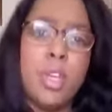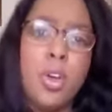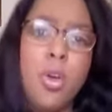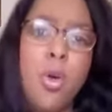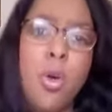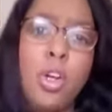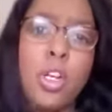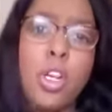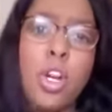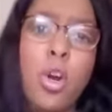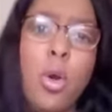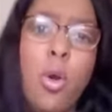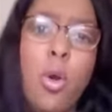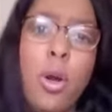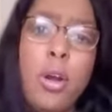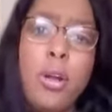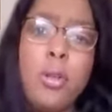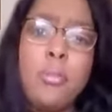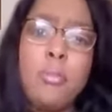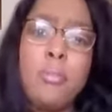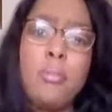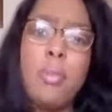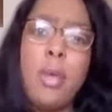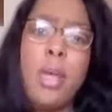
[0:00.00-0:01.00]
going to
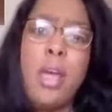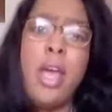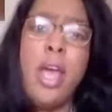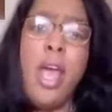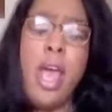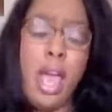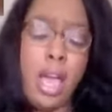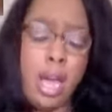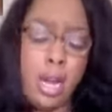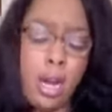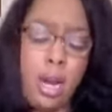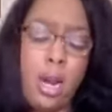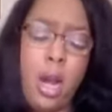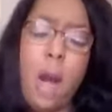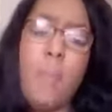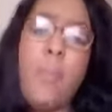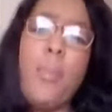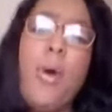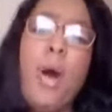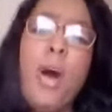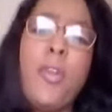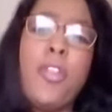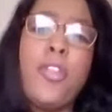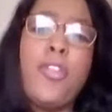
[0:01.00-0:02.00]
court, and a
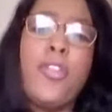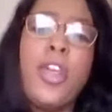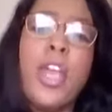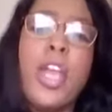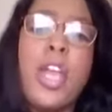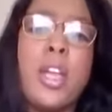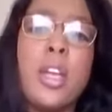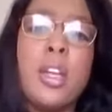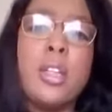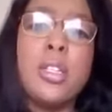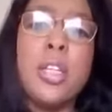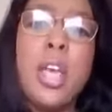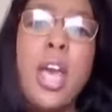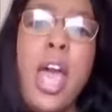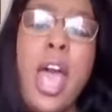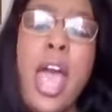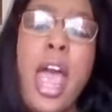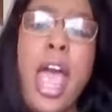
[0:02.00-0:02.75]
couple other things.